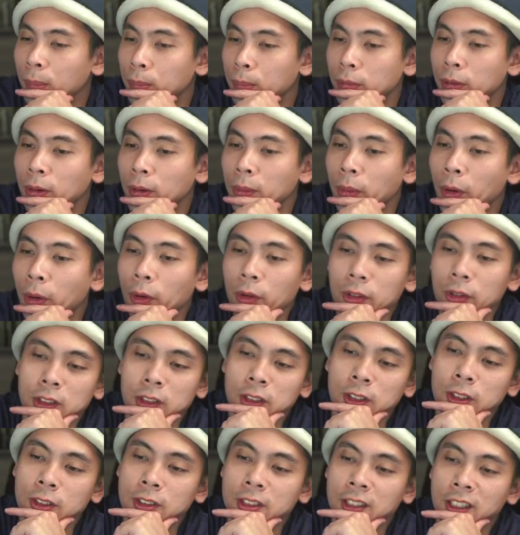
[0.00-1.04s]
promote
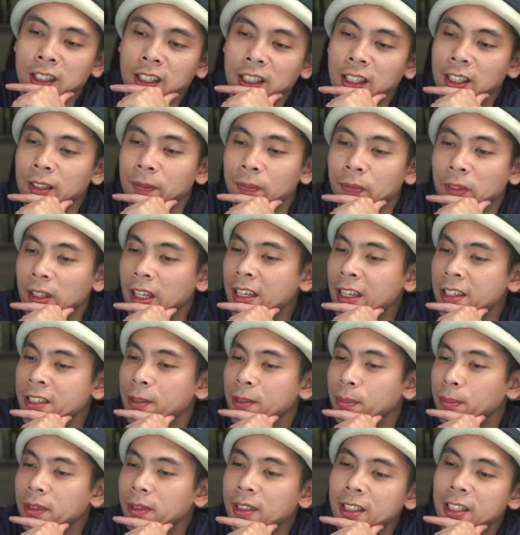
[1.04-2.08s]
using a
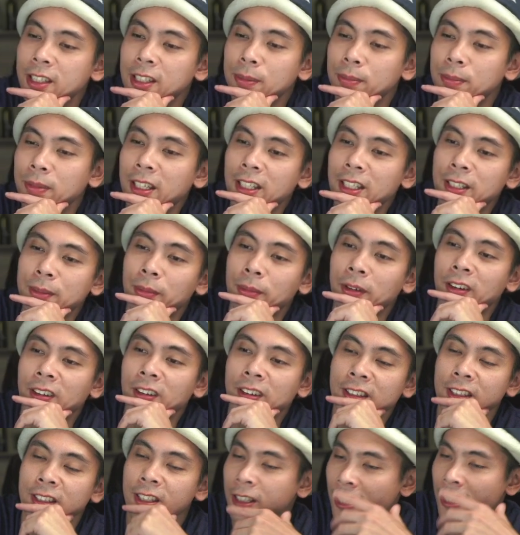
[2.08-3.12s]
split
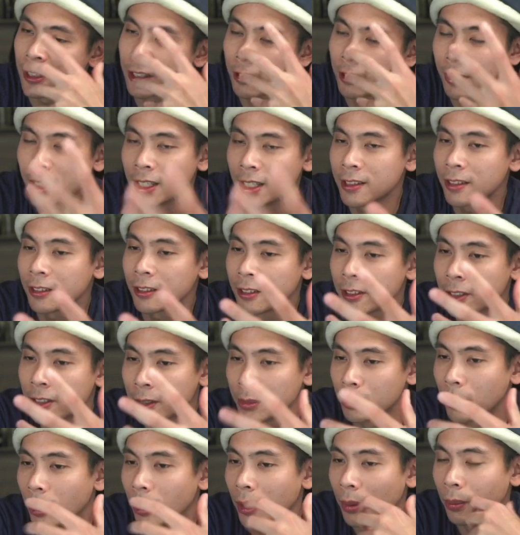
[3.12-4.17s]
spacebar because it's already such a
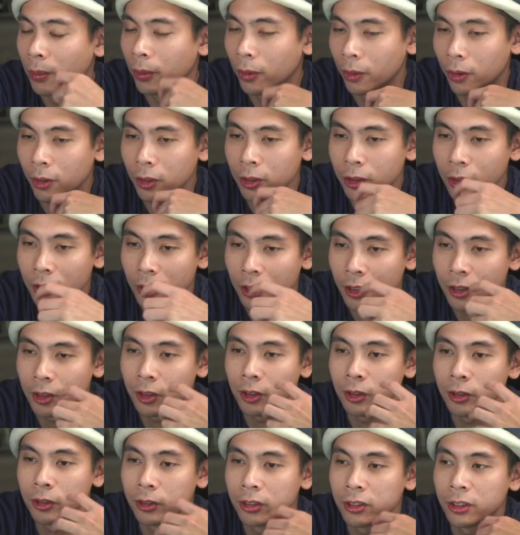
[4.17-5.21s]
small board, you could
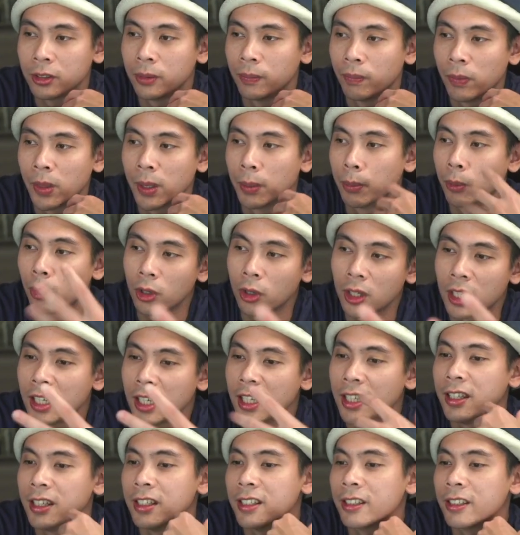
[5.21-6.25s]
use more
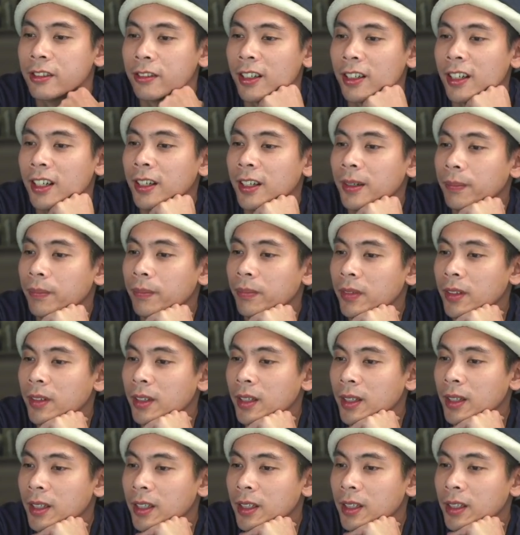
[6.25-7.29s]
keys, right?
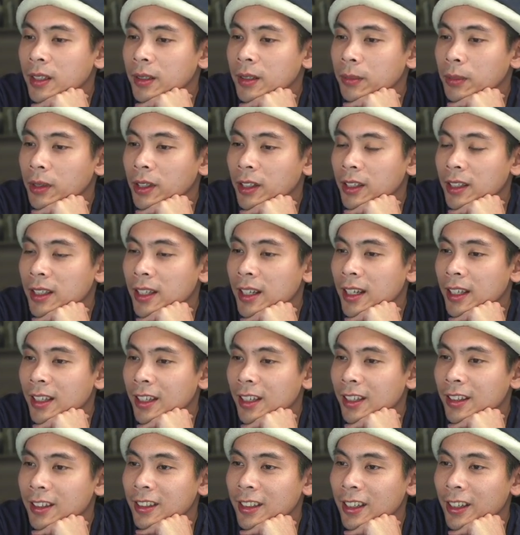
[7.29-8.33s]
But look at that.
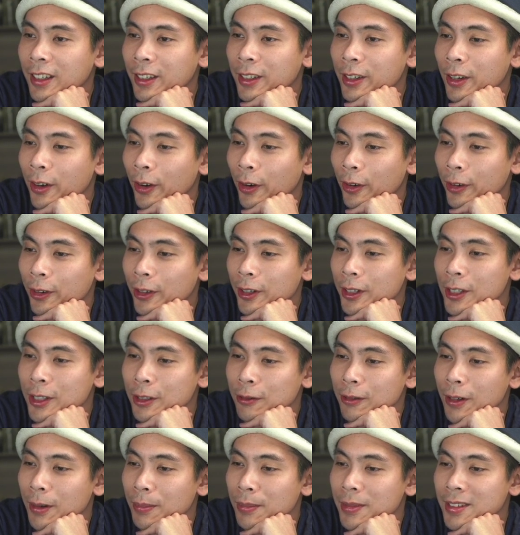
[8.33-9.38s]
The encoder is
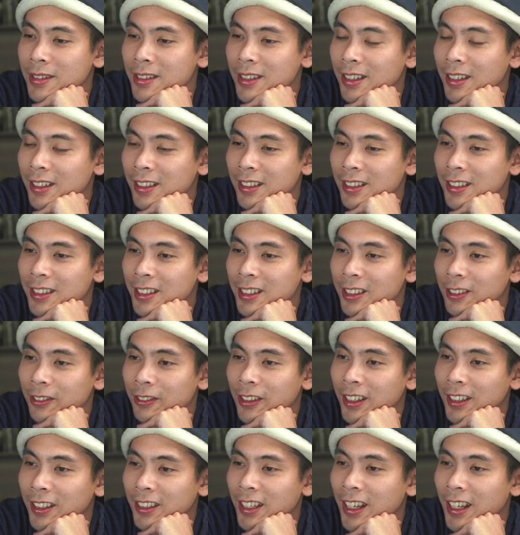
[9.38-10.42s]
represented as a
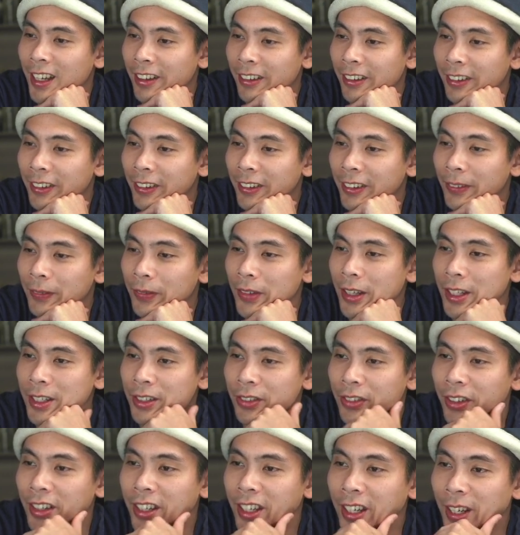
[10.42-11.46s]
rectangle. That's
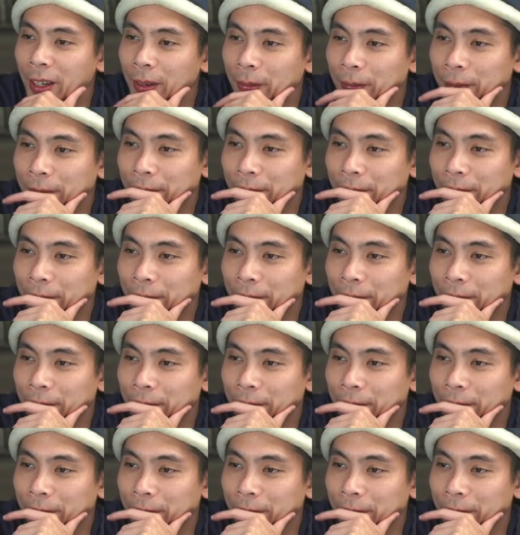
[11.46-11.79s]
funny.